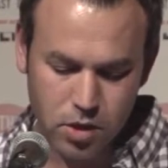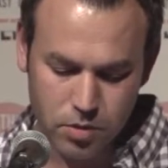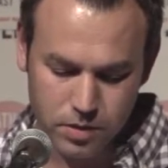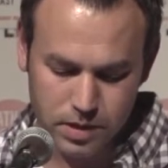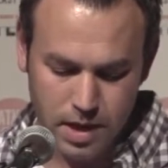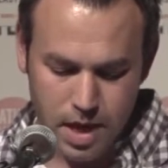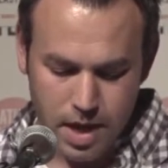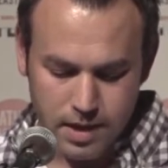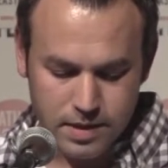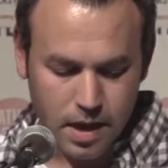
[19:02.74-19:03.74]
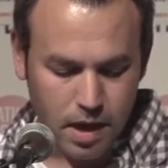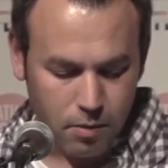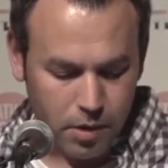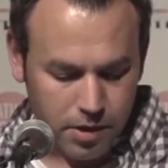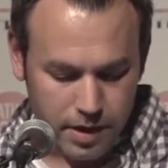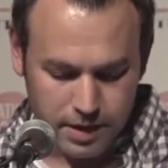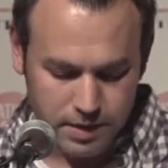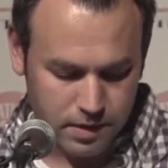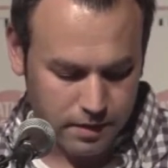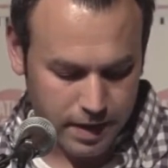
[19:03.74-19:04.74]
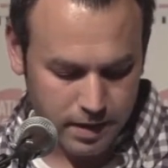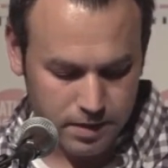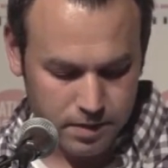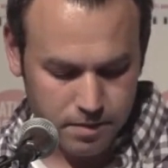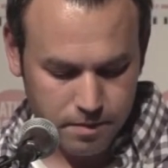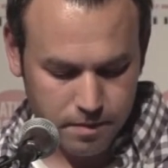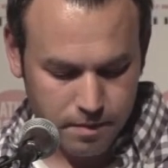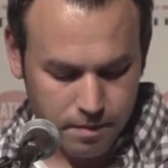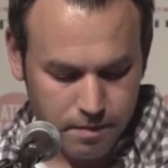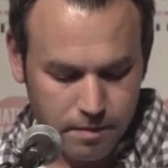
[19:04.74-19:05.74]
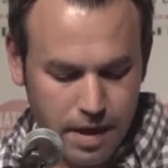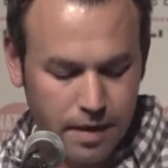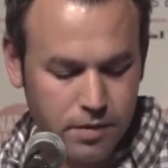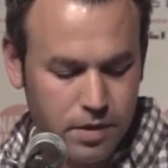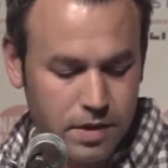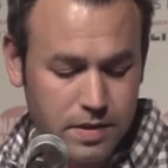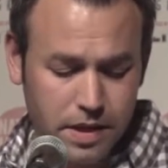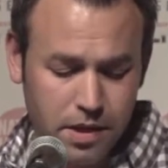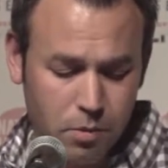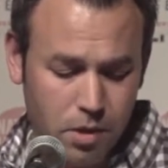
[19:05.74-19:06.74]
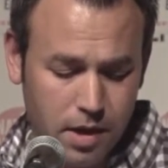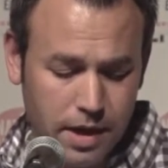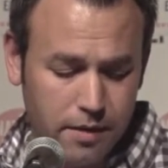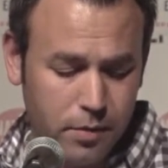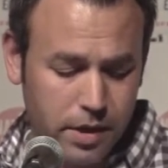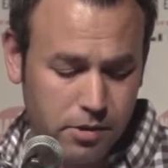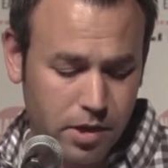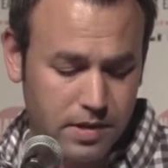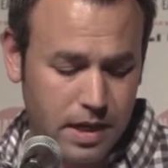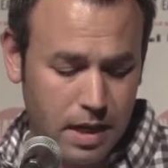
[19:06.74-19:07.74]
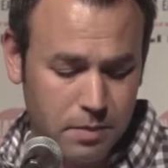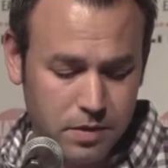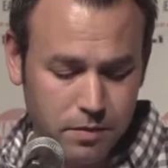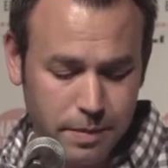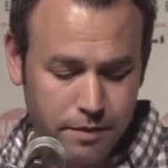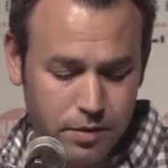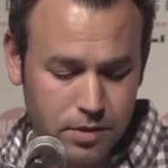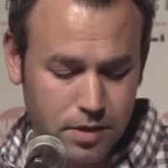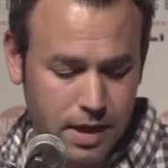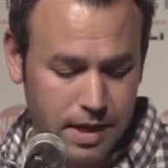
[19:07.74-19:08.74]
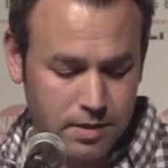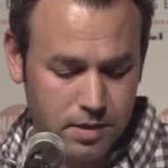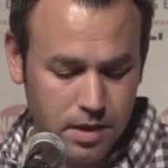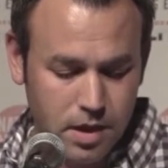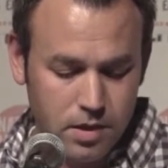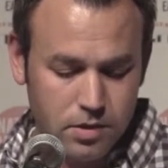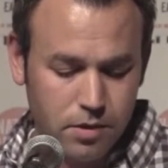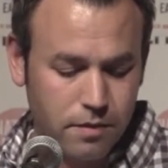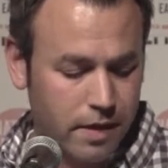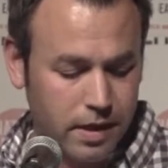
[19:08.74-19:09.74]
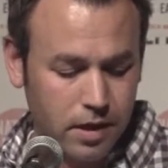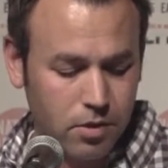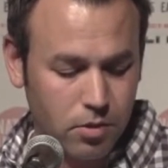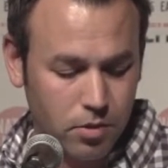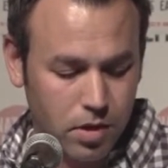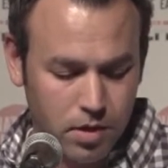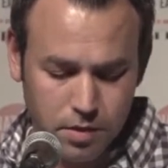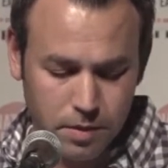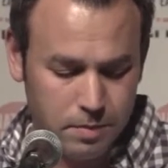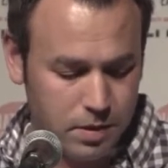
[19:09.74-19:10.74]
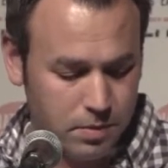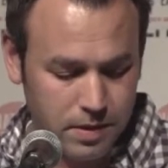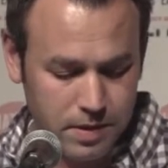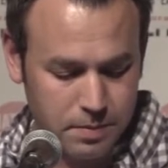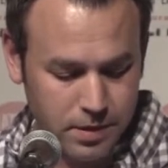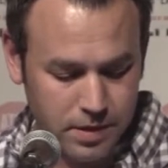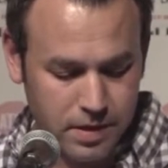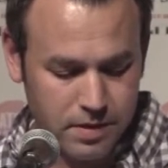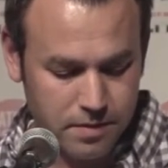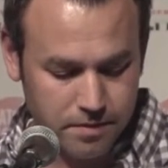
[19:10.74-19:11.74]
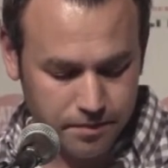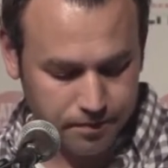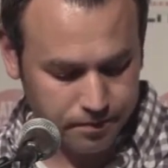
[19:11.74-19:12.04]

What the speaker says: closed as the hot water hits his face. "After this, I gotta walk halfway across campus for my first class. So fucking cold, the wind between these buildings."